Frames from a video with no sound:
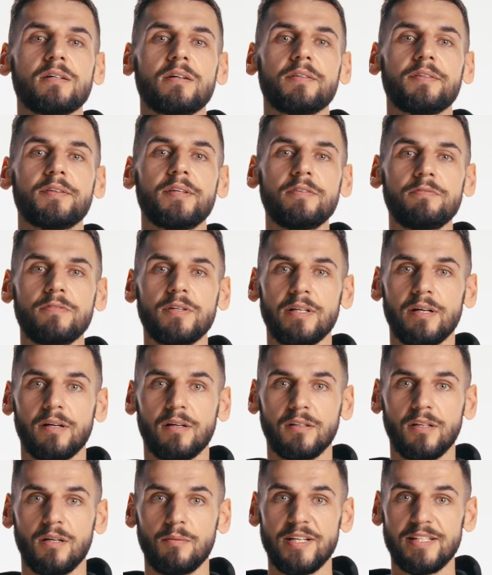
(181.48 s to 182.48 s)
on different
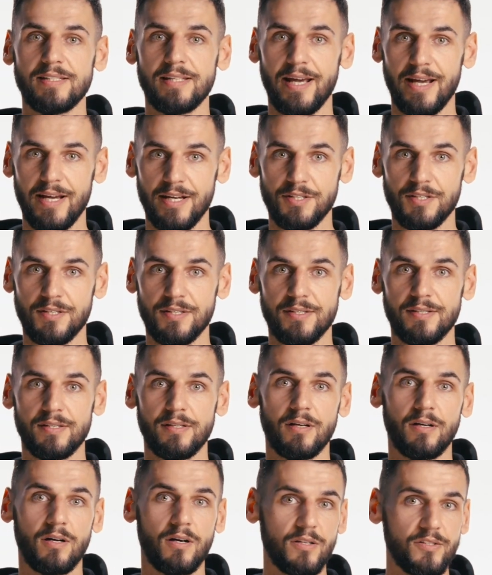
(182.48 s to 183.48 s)
economics agents,
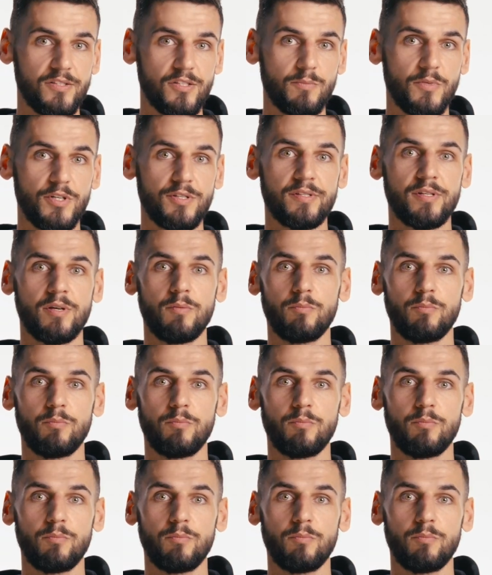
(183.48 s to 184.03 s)
consumers,